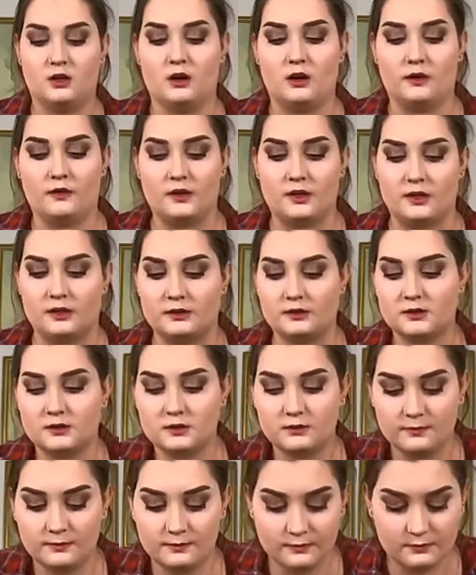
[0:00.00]
on this.
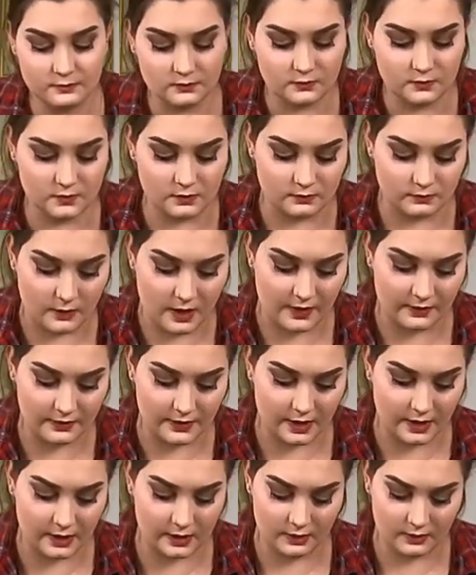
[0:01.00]
Right
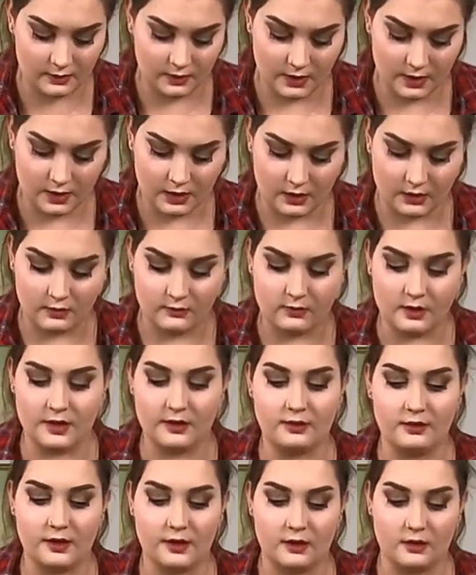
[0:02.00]
there and
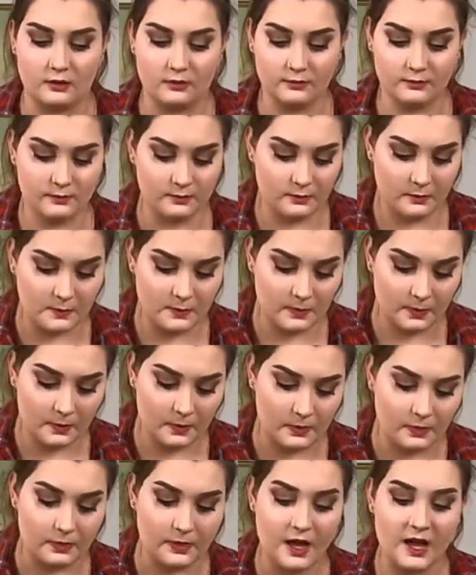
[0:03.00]
right there.
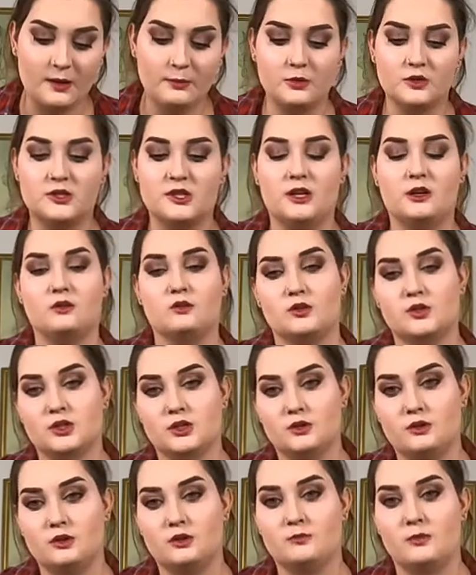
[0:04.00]
That particular
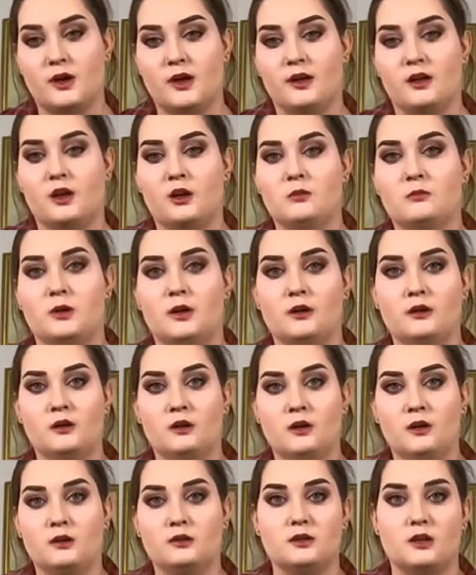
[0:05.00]
screw in my helmet
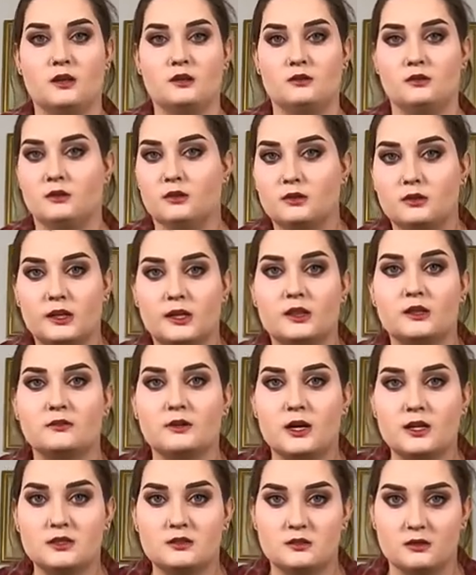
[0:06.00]
doesn't look like the
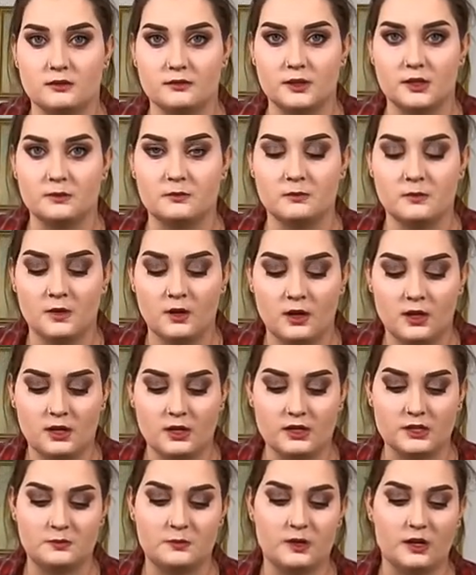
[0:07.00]
rest of them.
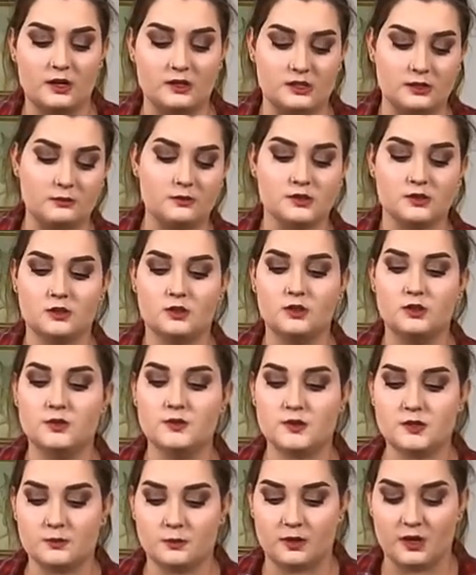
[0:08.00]
It's because it was
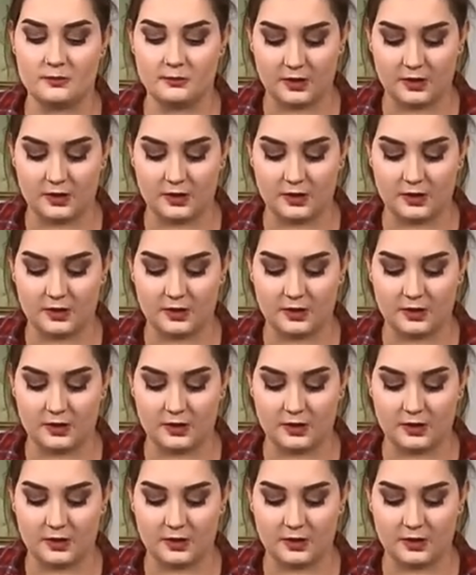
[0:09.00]
loose when I